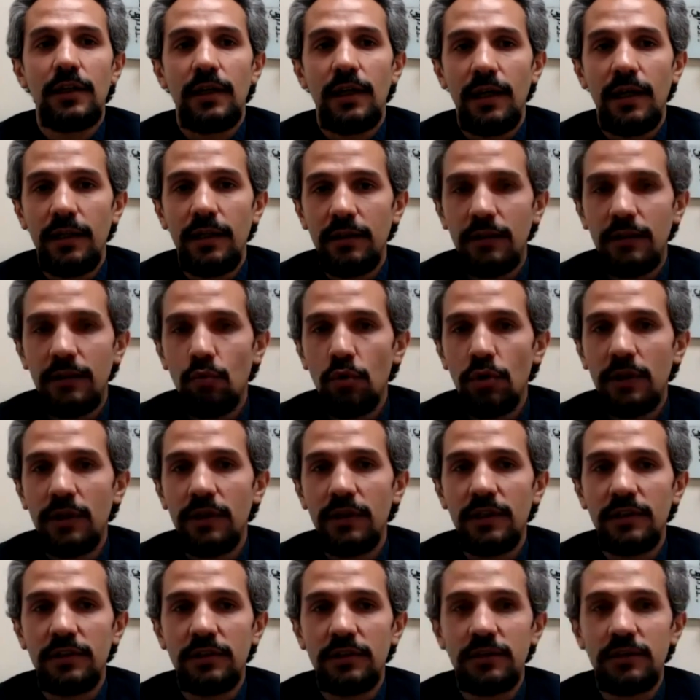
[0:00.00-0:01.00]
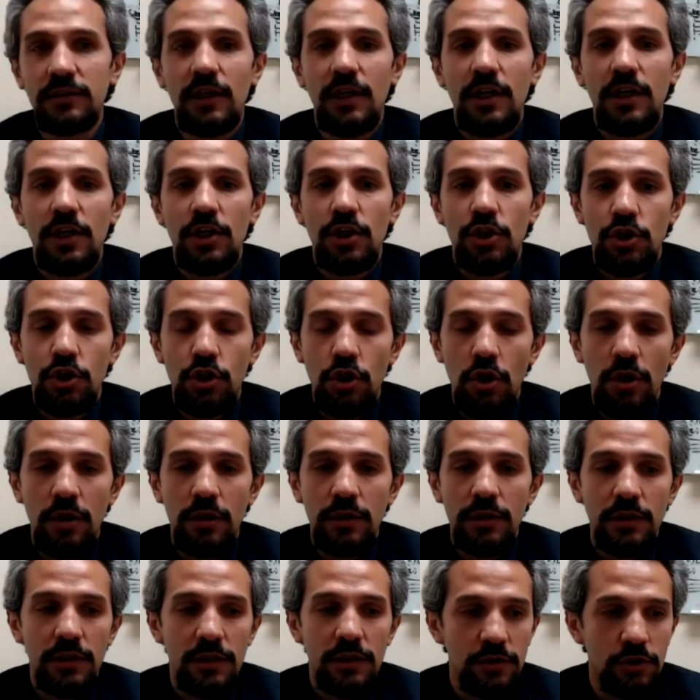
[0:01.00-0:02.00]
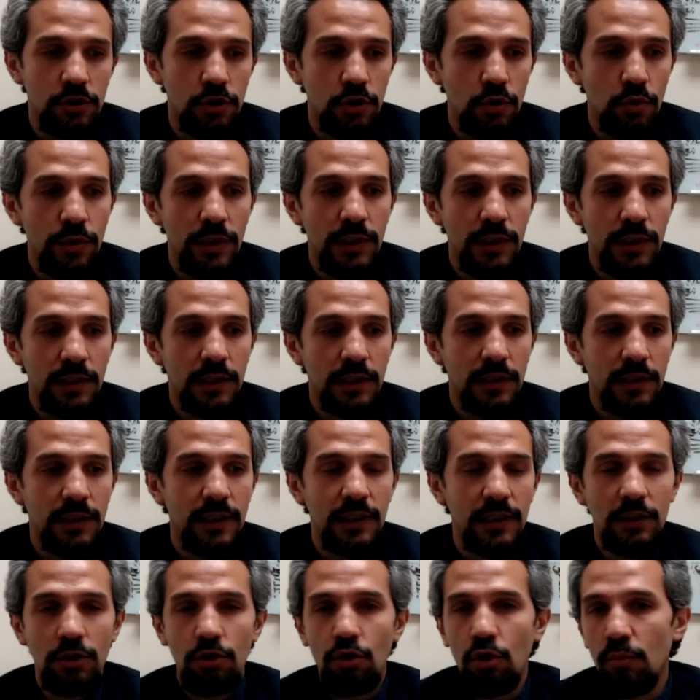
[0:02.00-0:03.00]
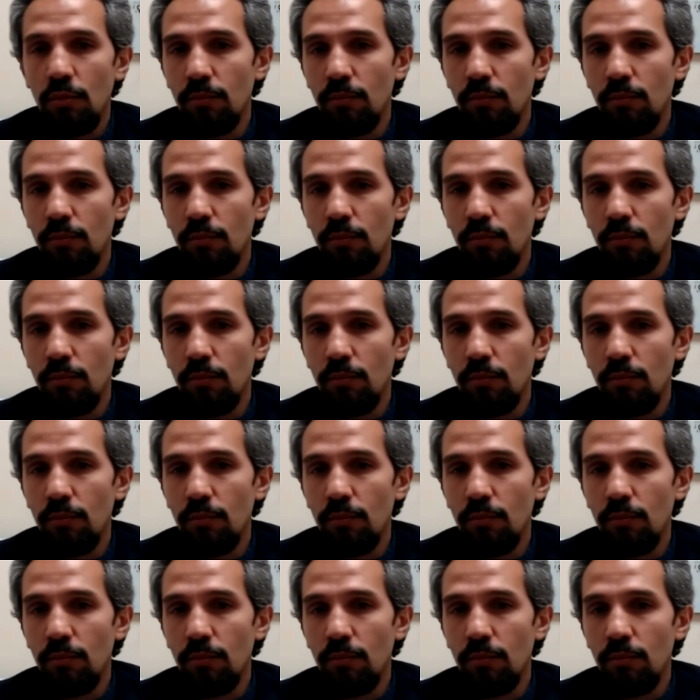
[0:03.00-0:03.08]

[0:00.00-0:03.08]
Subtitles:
And the work that Shawn is doing can